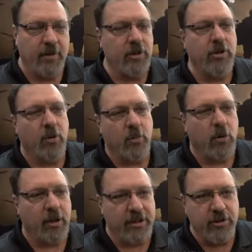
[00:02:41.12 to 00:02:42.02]
you don't
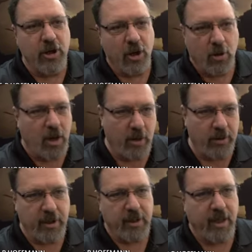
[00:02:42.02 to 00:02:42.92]
really know how
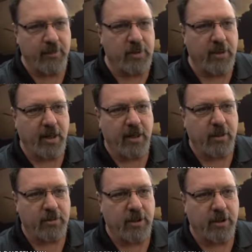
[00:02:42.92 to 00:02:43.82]
he came to that
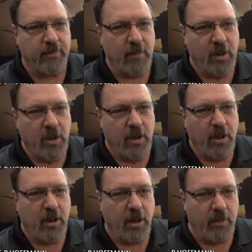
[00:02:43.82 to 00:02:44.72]
outcome.
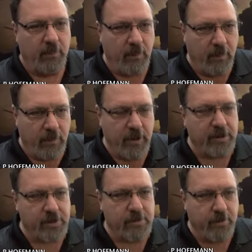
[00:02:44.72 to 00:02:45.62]

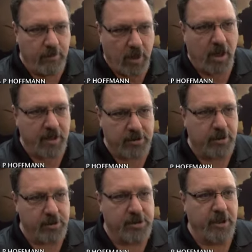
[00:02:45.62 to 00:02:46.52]
This
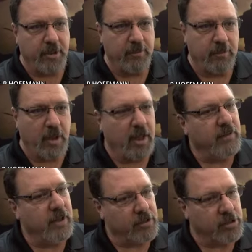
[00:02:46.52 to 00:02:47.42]
monitors him,
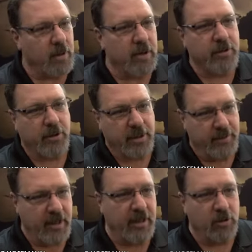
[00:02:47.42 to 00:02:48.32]
and the instructor
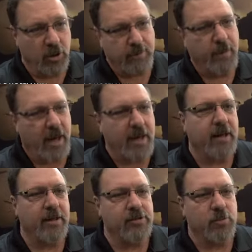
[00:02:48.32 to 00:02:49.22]
can then look back
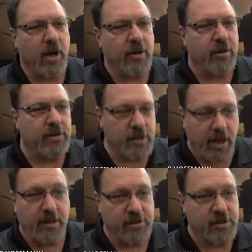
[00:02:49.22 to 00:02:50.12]
at his records
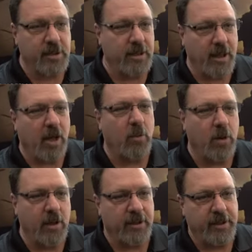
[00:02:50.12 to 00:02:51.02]
and see how
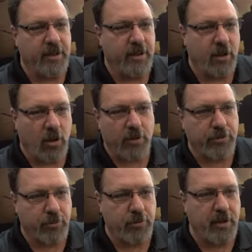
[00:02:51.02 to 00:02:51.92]
well he did all
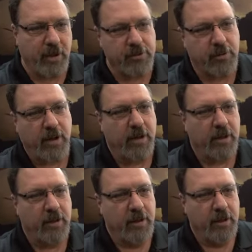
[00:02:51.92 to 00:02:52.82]
through that training.
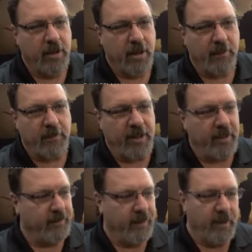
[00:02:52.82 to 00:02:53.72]
If he